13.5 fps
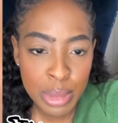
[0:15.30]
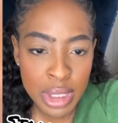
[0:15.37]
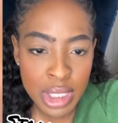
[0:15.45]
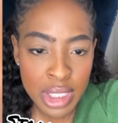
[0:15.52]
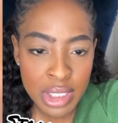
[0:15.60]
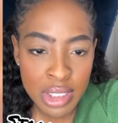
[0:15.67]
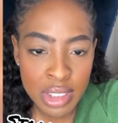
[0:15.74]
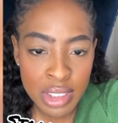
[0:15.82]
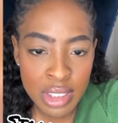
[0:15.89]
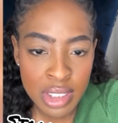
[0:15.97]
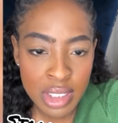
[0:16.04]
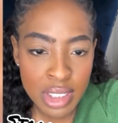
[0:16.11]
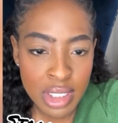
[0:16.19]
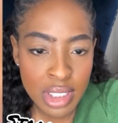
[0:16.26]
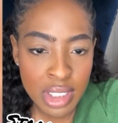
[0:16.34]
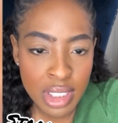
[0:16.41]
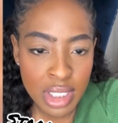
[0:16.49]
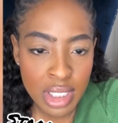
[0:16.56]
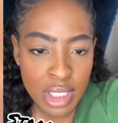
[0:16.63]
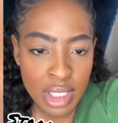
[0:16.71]
because you're
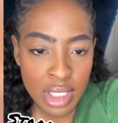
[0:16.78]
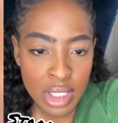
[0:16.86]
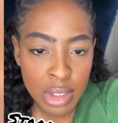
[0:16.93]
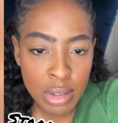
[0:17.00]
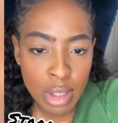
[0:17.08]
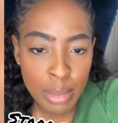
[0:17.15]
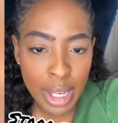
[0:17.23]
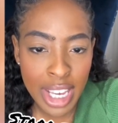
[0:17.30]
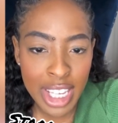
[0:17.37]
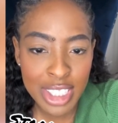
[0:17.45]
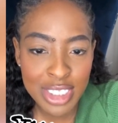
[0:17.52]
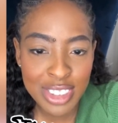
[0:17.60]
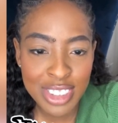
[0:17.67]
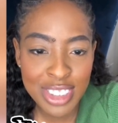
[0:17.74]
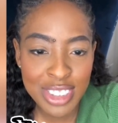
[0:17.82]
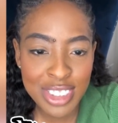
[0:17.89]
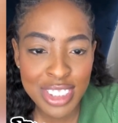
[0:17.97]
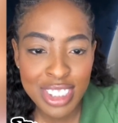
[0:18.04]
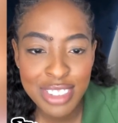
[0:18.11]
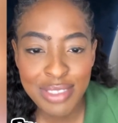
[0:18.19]
in
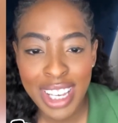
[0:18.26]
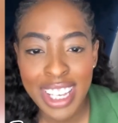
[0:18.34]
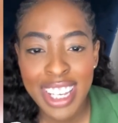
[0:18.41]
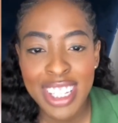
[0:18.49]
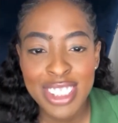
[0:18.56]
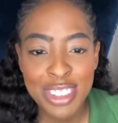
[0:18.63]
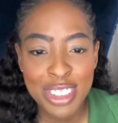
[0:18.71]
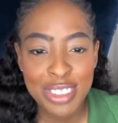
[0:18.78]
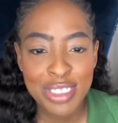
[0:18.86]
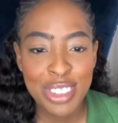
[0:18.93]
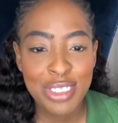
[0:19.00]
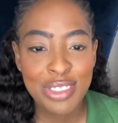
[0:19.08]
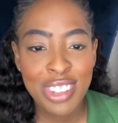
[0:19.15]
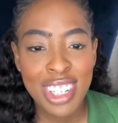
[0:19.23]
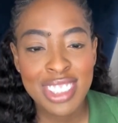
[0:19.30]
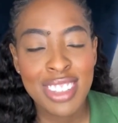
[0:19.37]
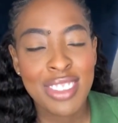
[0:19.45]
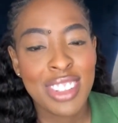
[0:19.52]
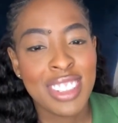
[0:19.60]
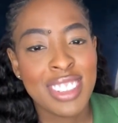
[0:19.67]
my age group. You brought
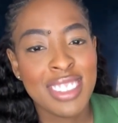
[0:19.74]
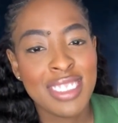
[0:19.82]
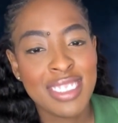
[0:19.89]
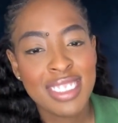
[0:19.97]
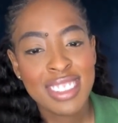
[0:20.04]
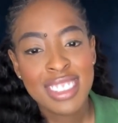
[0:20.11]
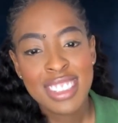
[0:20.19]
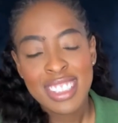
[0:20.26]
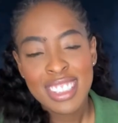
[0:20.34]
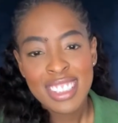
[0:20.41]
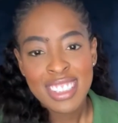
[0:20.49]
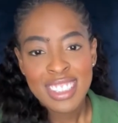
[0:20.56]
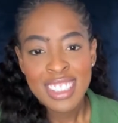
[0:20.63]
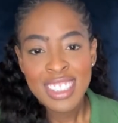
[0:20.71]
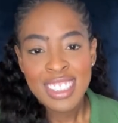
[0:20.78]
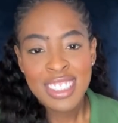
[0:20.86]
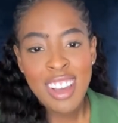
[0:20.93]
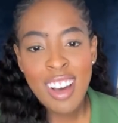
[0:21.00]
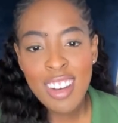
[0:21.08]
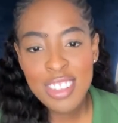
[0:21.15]
something new.
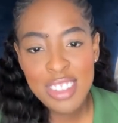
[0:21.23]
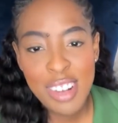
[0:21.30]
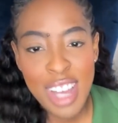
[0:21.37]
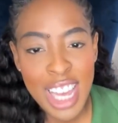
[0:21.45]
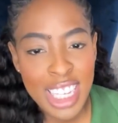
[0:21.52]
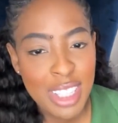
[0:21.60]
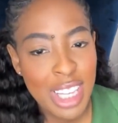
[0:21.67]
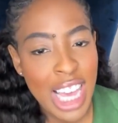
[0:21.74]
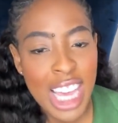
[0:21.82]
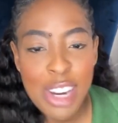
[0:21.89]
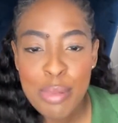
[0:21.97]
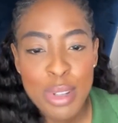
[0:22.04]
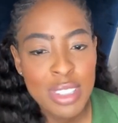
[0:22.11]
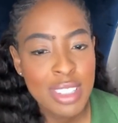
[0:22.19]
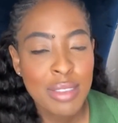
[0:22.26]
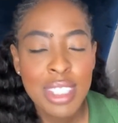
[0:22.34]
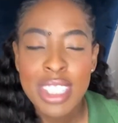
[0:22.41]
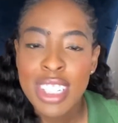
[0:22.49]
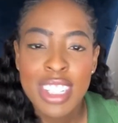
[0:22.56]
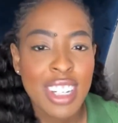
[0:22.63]
Y'all, you know, I had to put
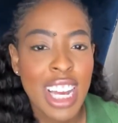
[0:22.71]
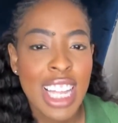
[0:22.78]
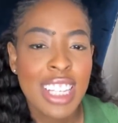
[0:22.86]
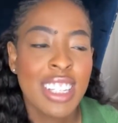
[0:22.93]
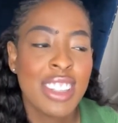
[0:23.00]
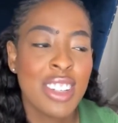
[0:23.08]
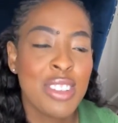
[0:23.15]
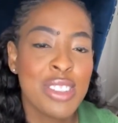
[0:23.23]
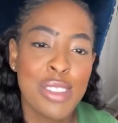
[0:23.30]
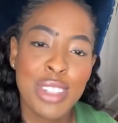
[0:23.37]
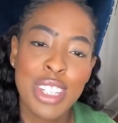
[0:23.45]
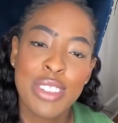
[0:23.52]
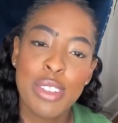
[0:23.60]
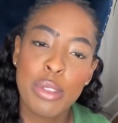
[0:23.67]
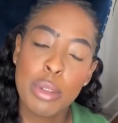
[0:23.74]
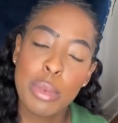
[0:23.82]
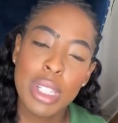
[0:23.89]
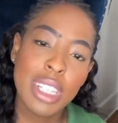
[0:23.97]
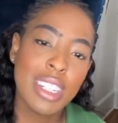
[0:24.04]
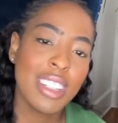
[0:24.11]
something in there. I had to throw something in there from the
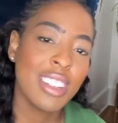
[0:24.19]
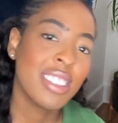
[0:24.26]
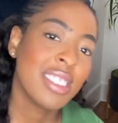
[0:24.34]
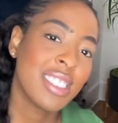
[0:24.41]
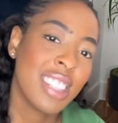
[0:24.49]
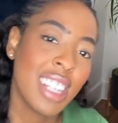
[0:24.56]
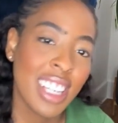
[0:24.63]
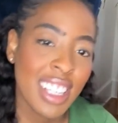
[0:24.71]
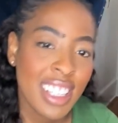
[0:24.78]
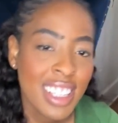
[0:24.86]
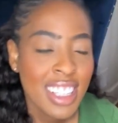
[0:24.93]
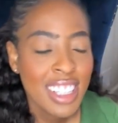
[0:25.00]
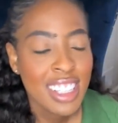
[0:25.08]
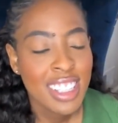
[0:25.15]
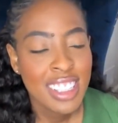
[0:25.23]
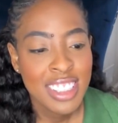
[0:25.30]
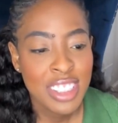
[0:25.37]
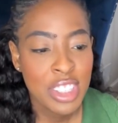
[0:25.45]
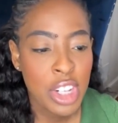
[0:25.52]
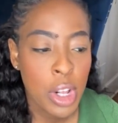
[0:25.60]
millennials. Like,
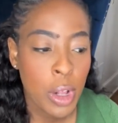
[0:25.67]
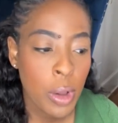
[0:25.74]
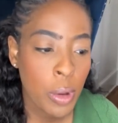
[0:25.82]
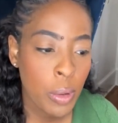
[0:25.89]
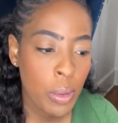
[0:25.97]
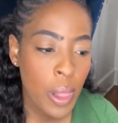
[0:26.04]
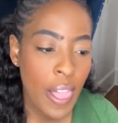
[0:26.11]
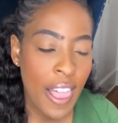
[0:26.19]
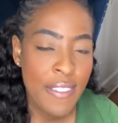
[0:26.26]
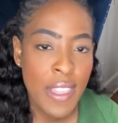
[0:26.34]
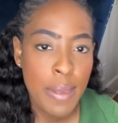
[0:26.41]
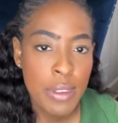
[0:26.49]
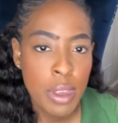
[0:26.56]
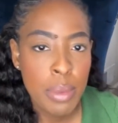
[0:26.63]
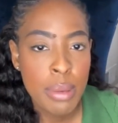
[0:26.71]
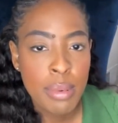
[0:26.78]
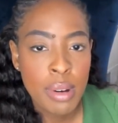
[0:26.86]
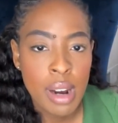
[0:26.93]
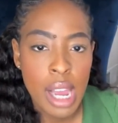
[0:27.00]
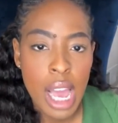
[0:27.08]
you know, I think some
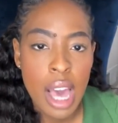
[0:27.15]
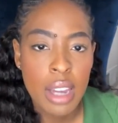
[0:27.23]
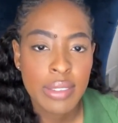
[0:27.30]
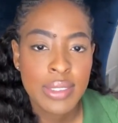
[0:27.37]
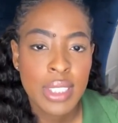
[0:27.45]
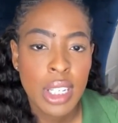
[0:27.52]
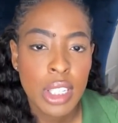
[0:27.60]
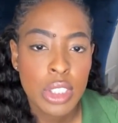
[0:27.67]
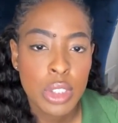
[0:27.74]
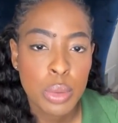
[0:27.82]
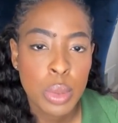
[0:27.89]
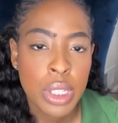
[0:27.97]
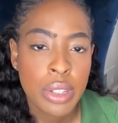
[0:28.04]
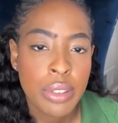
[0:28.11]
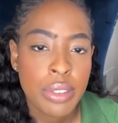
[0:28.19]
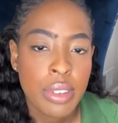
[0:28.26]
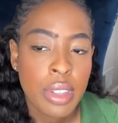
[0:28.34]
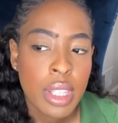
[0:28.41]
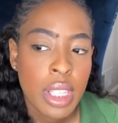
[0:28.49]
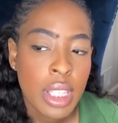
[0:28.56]
people are out of touch with